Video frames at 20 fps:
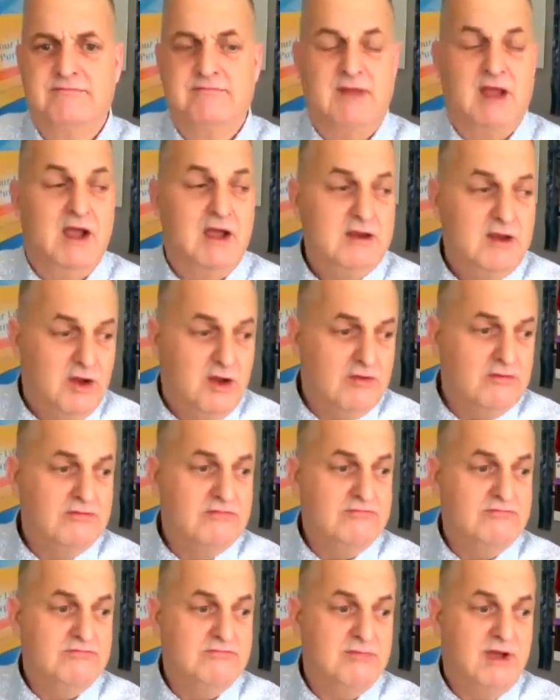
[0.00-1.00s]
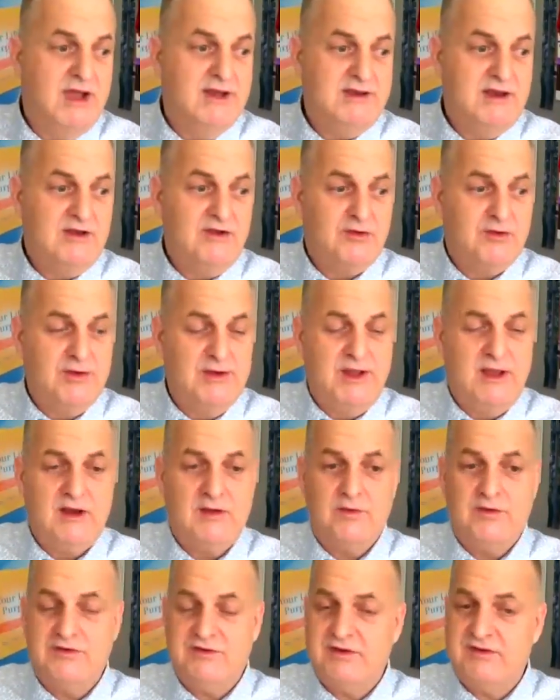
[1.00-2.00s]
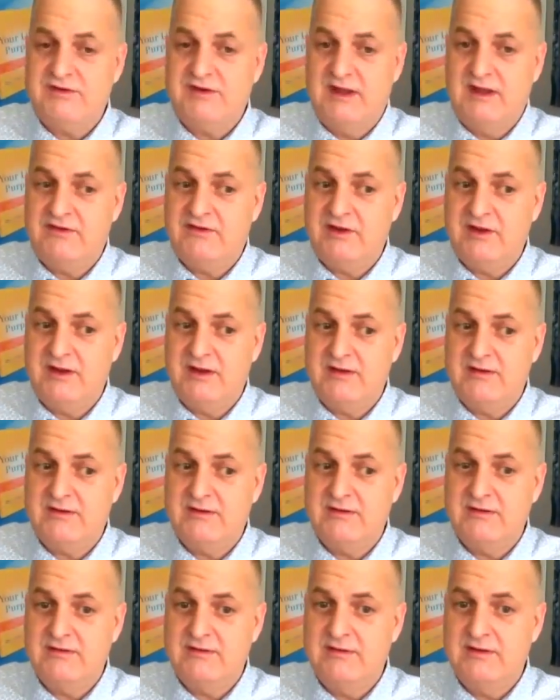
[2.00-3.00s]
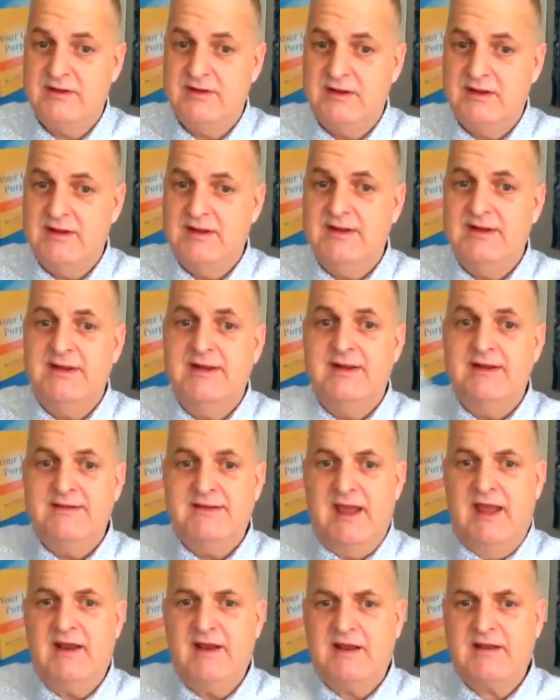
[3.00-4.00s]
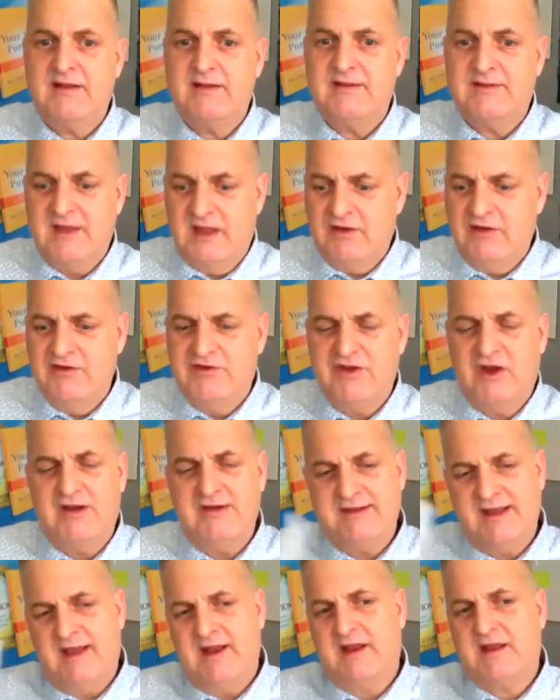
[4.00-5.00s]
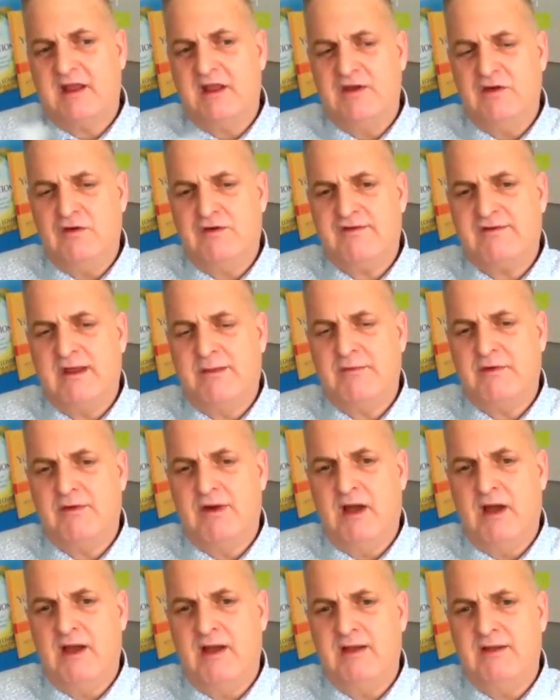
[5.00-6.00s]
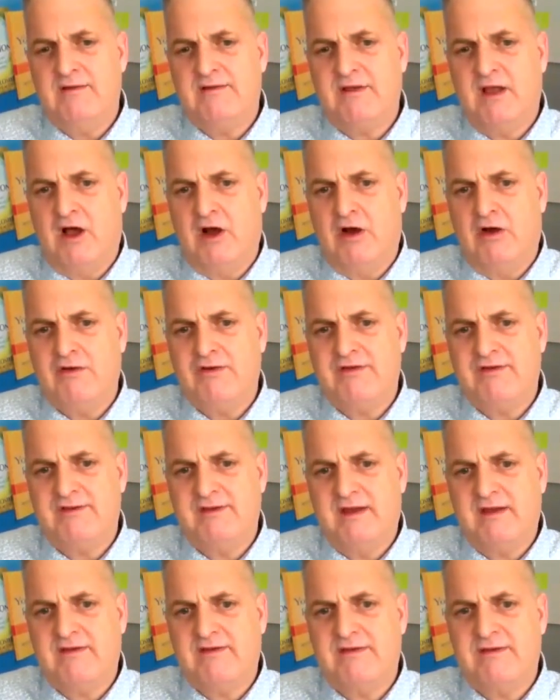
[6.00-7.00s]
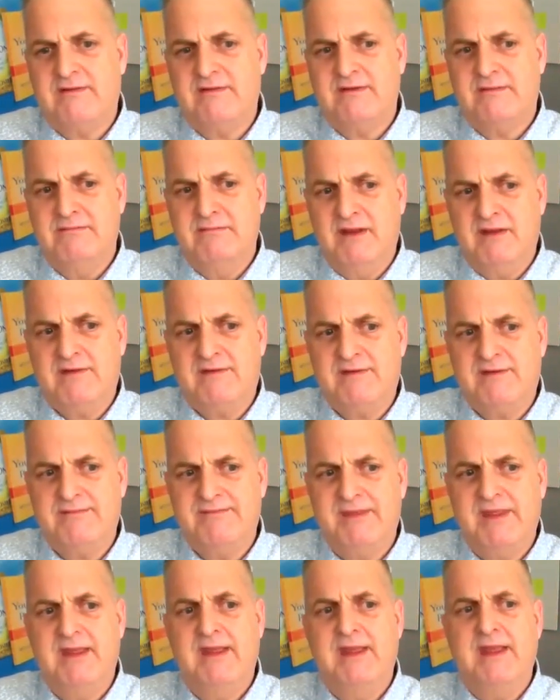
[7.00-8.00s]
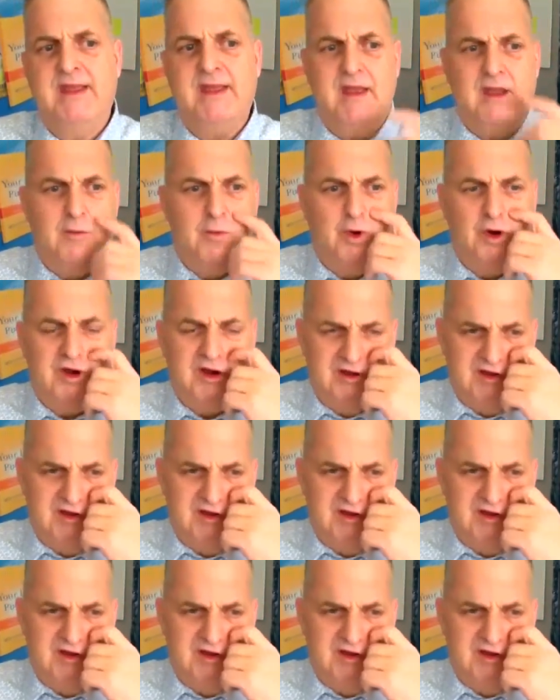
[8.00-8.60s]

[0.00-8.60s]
I know. I didn't create it. We're just teaching it. Dana, thank you, John. Dana, can you summarize all 6 myths? Mm-hmm. We're going to